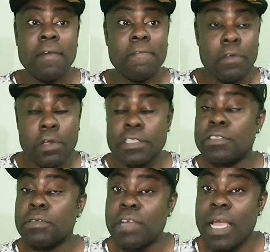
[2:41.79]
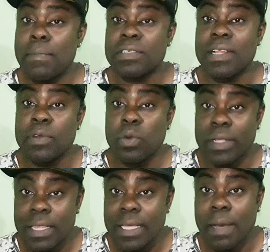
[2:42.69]
Viewers and subscribers, let me know
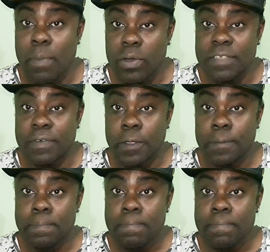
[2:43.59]
what you think about this video.